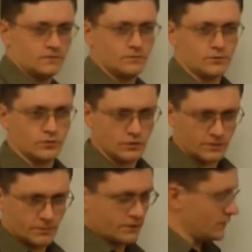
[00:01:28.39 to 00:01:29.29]
Because you
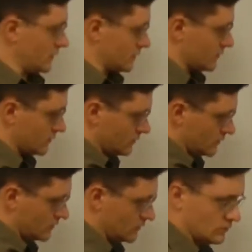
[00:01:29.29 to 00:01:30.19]
expect that
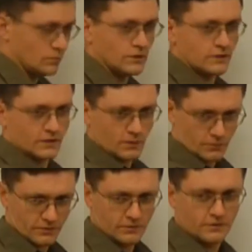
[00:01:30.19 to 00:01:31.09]
to be a
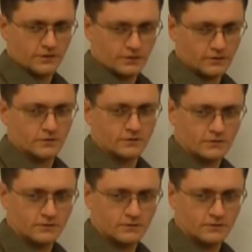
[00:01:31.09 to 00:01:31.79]
number at the end,